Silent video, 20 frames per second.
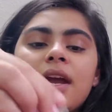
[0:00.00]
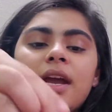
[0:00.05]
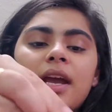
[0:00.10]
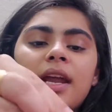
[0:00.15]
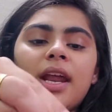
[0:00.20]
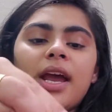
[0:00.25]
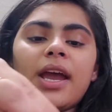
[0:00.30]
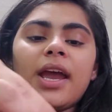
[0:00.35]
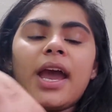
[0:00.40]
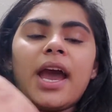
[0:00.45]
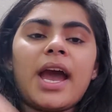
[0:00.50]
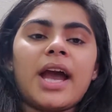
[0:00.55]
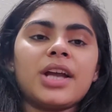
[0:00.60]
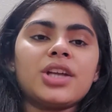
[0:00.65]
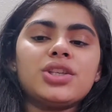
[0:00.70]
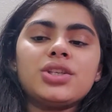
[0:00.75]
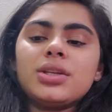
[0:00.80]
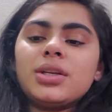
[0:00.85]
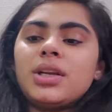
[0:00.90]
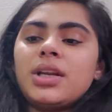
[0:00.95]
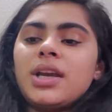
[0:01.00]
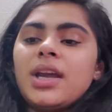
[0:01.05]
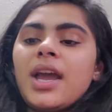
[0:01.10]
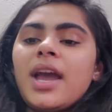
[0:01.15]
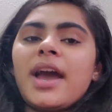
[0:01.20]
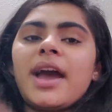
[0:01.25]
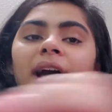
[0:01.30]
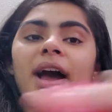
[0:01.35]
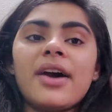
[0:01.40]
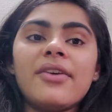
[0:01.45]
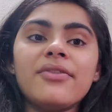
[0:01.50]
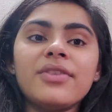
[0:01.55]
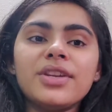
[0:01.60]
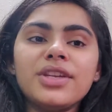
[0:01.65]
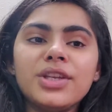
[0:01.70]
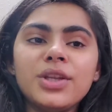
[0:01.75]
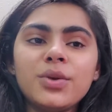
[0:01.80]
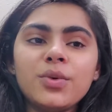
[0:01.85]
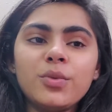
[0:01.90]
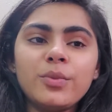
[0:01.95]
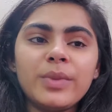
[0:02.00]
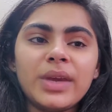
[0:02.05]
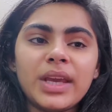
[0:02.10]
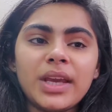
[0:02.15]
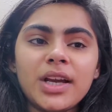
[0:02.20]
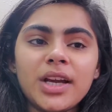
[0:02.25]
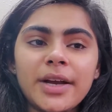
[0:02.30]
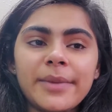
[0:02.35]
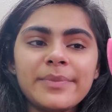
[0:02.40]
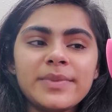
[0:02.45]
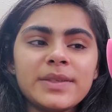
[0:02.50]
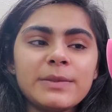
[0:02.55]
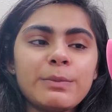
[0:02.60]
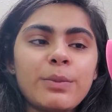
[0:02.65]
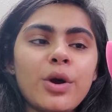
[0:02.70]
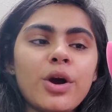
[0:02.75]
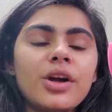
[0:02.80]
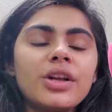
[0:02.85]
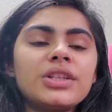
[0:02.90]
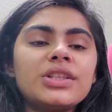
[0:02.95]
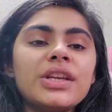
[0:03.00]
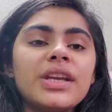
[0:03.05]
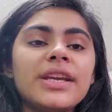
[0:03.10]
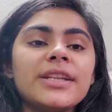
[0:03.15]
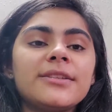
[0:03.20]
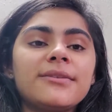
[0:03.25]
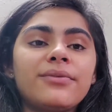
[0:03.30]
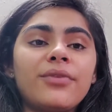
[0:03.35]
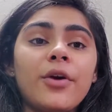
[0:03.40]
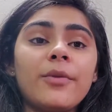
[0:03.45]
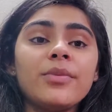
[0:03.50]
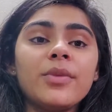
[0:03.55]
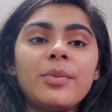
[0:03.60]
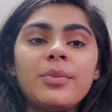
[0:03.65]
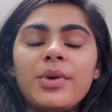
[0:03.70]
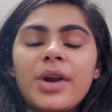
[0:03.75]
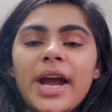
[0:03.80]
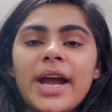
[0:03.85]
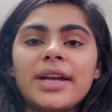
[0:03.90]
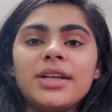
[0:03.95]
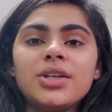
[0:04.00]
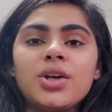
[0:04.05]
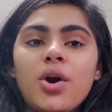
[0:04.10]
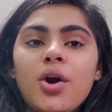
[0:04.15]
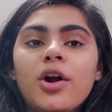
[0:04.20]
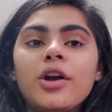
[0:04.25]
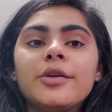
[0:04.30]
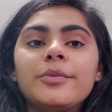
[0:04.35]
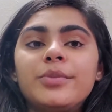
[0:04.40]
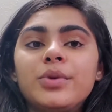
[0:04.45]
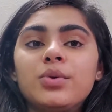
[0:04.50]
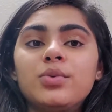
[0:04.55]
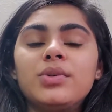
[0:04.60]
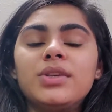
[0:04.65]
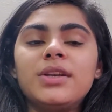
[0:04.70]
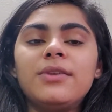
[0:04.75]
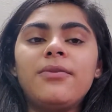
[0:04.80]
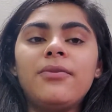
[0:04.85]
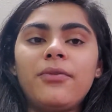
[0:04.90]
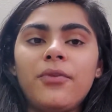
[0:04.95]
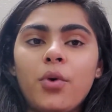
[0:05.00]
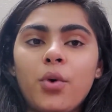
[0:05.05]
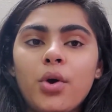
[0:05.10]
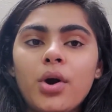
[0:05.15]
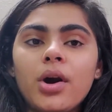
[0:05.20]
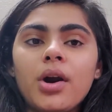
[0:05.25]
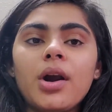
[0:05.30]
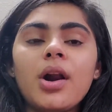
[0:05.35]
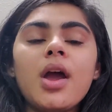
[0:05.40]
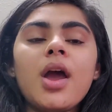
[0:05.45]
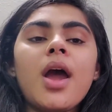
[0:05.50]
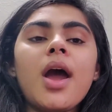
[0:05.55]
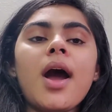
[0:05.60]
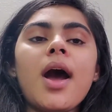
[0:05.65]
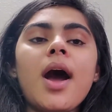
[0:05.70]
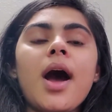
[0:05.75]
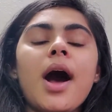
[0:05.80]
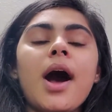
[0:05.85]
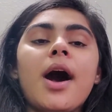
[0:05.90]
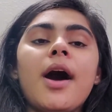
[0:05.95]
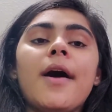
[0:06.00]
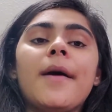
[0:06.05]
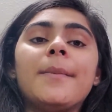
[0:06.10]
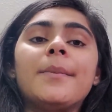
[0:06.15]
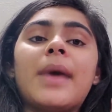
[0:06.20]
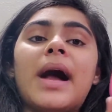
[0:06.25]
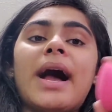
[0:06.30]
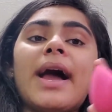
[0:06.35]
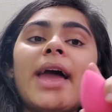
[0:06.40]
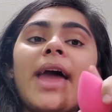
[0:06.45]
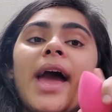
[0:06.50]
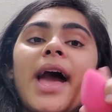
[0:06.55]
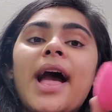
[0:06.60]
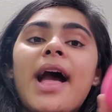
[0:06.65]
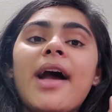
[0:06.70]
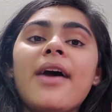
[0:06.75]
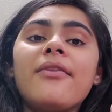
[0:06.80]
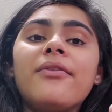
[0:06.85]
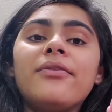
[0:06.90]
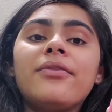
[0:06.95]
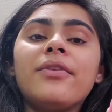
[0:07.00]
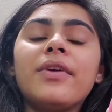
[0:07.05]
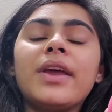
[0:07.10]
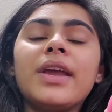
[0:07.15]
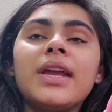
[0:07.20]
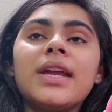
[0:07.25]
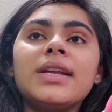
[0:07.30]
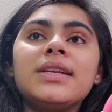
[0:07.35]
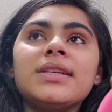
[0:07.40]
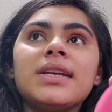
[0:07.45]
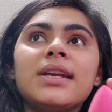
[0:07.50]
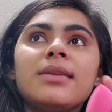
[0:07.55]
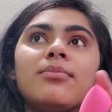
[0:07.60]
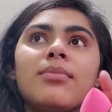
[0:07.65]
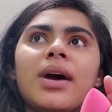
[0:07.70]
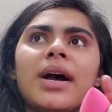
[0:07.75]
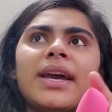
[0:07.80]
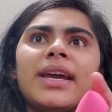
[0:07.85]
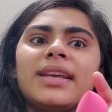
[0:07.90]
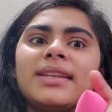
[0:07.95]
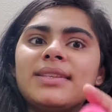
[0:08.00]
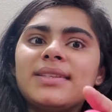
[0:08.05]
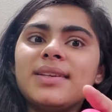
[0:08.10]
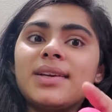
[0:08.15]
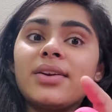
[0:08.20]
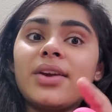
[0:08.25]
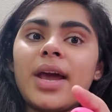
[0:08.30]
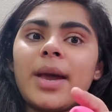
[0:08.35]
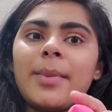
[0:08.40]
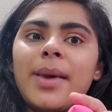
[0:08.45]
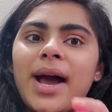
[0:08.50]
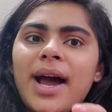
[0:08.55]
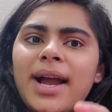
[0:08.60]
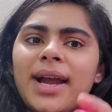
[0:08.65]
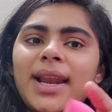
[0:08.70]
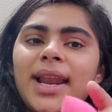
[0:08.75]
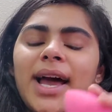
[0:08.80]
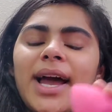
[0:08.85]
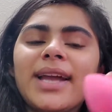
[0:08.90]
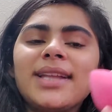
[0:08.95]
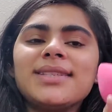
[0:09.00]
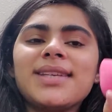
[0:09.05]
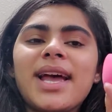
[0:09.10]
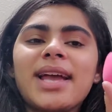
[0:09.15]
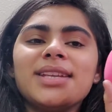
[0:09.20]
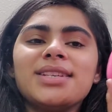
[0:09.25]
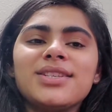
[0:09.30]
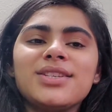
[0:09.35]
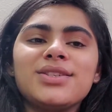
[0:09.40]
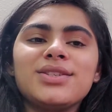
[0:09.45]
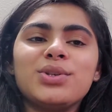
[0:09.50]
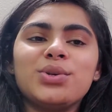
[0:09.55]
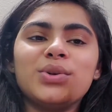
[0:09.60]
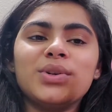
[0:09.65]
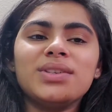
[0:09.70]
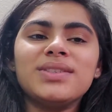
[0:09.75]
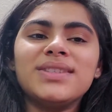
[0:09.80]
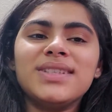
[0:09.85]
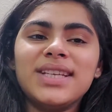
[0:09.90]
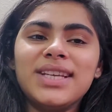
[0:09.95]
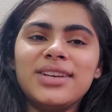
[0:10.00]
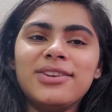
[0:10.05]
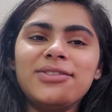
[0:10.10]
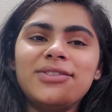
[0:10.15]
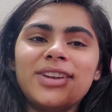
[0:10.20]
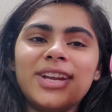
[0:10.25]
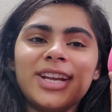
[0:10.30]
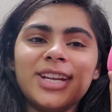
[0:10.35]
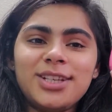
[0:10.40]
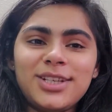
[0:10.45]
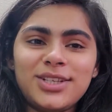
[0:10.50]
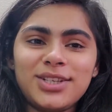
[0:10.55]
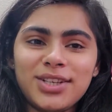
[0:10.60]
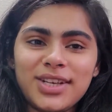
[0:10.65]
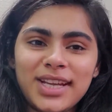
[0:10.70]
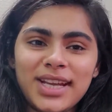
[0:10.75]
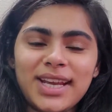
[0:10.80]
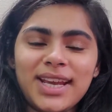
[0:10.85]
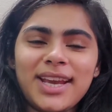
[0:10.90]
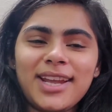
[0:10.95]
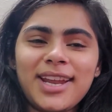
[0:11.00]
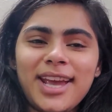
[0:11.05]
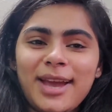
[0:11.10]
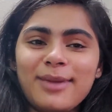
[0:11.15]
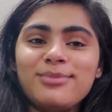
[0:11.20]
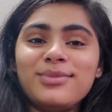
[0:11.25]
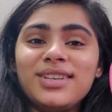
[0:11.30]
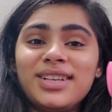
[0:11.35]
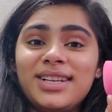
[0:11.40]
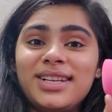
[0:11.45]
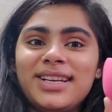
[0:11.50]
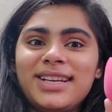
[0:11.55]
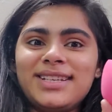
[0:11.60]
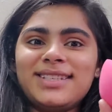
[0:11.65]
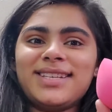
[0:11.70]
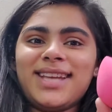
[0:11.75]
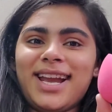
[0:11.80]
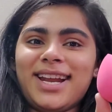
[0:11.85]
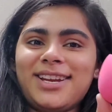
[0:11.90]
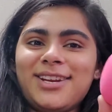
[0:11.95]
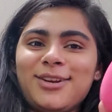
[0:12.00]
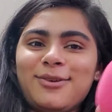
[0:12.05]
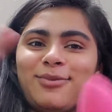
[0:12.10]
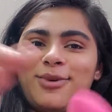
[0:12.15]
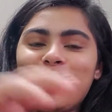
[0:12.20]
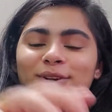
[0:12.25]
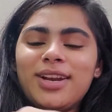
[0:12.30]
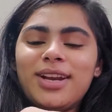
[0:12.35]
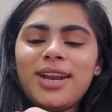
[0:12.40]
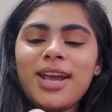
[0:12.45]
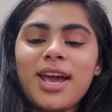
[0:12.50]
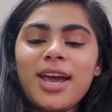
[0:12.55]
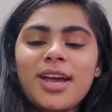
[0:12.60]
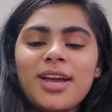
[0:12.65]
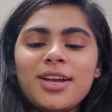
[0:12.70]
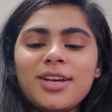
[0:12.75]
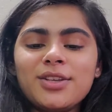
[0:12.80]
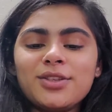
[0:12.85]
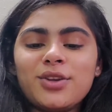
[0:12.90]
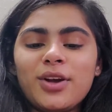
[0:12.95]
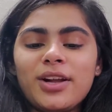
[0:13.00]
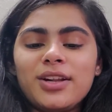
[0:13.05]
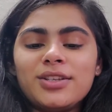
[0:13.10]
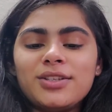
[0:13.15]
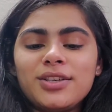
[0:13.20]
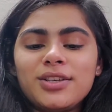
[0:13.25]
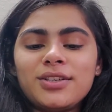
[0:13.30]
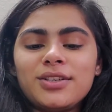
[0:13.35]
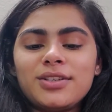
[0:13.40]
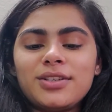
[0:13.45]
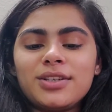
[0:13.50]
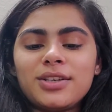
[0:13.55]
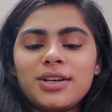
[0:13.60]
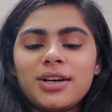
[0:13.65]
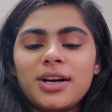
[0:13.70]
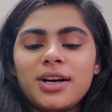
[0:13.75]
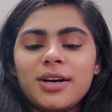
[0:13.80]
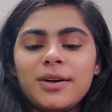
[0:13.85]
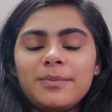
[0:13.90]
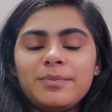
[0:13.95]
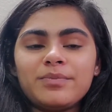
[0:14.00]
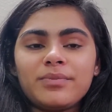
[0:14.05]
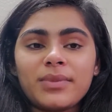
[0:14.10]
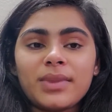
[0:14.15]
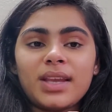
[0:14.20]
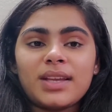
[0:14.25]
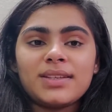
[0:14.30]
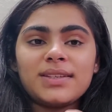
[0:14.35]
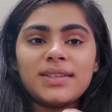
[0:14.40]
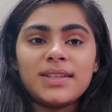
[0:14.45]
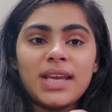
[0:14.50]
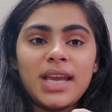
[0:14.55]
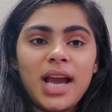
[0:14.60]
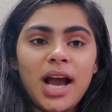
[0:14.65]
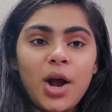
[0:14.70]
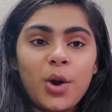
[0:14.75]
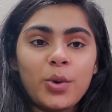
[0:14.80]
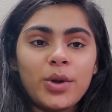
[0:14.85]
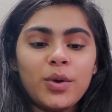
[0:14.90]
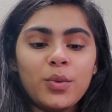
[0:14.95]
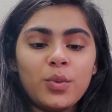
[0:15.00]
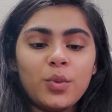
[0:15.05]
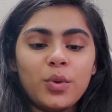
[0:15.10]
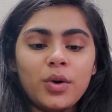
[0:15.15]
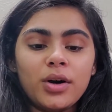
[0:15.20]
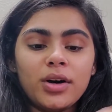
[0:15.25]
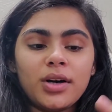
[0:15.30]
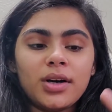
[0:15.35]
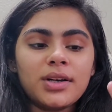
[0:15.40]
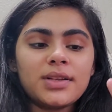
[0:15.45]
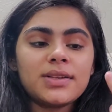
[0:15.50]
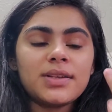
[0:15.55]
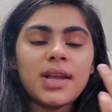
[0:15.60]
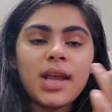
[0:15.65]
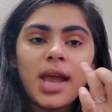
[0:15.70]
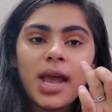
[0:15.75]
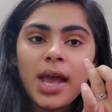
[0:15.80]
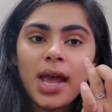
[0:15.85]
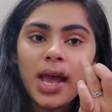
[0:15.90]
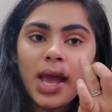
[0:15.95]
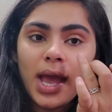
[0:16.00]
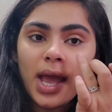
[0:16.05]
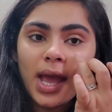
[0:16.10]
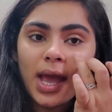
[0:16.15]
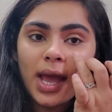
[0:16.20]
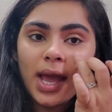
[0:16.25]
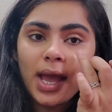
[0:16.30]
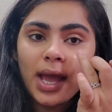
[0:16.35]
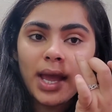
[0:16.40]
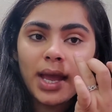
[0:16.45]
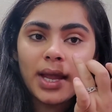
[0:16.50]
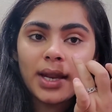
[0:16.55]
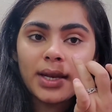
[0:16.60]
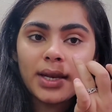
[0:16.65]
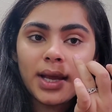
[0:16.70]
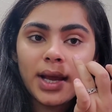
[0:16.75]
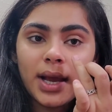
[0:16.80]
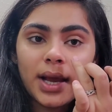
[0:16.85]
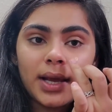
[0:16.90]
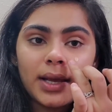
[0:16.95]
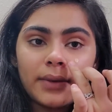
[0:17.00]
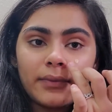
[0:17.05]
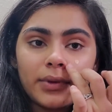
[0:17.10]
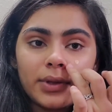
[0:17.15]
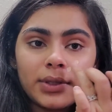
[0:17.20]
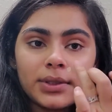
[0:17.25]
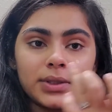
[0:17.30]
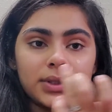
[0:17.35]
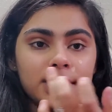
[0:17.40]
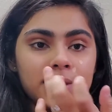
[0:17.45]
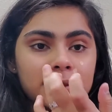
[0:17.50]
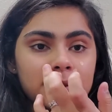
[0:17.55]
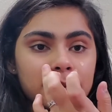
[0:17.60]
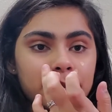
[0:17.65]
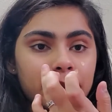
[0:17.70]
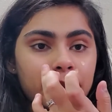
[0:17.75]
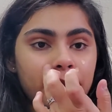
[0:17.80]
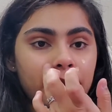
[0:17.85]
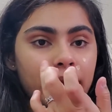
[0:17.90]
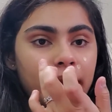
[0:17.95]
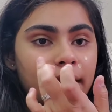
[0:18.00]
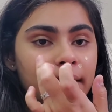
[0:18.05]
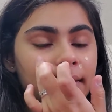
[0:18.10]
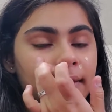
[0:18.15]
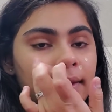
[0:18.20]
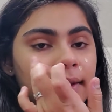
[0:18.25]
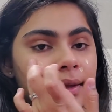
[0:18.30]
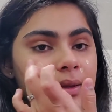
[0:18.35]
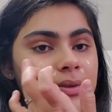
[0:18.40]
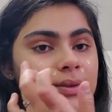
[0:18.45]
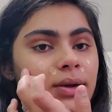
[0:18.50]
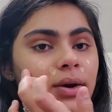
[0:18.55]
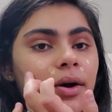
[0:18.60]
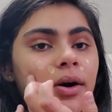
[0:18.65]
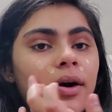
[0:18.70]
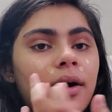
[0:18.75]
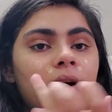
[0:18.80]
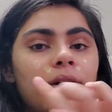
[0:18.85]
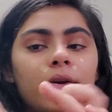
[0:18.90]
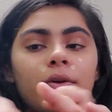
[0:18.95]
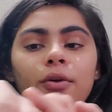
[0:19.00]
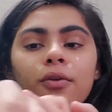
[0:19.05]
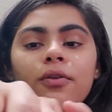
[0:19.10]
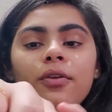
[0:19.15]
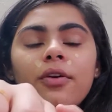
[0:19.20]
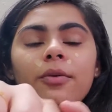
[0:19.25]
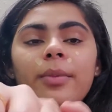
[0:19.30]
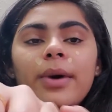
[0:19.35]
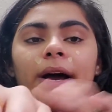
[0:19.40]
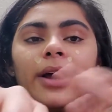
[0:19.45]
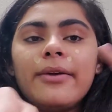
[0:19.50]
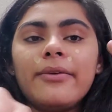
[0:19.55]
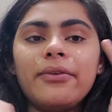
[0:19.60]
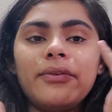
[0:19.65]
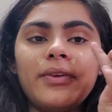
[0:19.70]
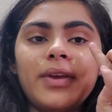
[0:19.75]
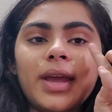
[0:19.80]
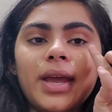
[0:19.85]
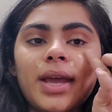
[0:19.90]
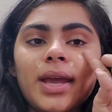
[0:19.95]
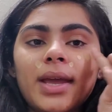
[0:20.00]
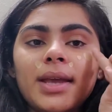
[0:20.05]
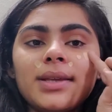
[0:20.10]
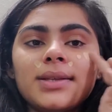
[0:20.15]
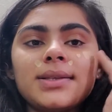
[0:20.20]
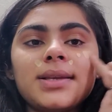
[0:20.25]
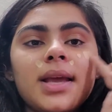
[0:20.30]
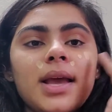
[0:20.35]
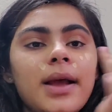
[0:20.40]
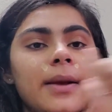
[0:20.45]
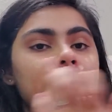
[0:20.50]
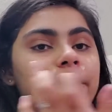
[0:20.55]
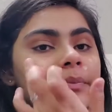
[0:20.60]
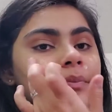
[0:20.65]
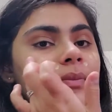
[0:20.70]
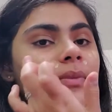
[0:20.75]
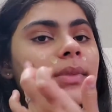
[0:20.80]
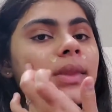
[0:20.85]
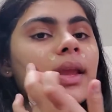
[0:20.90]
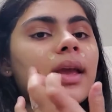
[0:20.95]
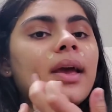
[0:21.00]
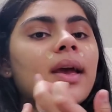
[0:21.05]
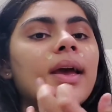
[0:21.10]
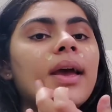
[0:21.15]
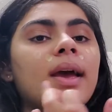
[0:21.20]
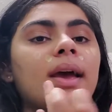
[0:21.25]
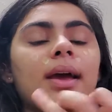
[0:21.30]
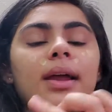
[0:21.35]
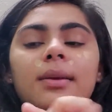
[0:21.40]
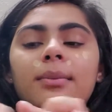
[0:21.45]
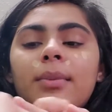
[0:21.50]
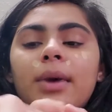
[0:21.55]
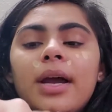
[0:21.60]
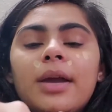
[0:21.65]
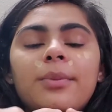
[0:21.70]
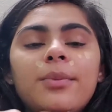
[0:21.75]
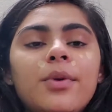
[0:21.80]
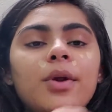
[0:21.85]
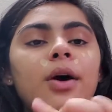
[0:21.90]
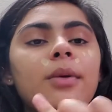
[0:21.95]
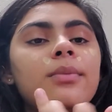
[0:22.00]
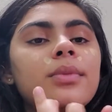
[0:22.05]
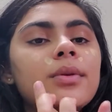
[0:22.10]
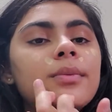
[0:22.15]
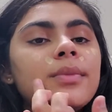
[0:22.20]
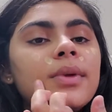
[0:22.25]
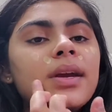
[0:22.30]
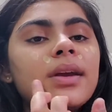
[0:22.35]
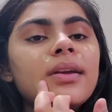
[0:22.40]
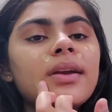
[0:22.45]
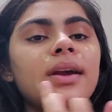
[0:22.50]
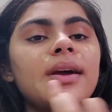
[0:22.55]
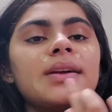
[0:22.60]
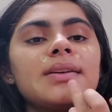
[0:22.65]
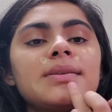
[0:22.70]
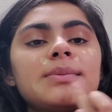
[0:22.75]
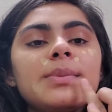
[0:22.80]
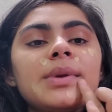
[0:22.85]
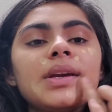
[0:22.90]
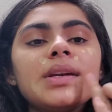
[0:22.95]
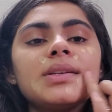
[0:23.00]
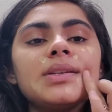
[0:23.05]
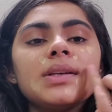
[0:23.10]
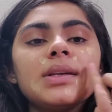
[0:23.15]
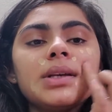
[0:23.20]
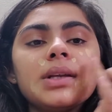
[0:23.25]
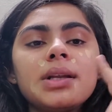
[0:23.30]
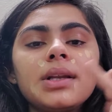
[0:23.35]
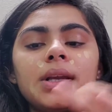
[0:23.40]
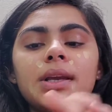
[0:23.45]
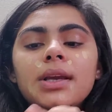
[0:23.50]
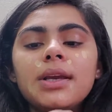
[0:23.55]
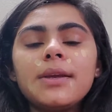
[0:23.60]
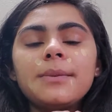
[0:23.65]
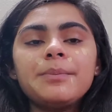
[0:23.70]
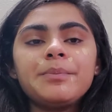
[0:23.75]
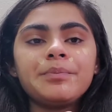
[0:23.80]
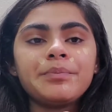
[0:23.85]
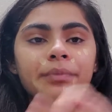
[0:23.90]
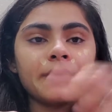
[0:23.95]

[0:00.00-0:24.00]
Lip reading: And I actually have a new makeup sponge. It's from the brand called Beauty 4. I have it in my Instagram highlights. I just received it today and I'm really excited about it. So I'll just see how it works, and I will just spread this all over my face and my problem areas basically.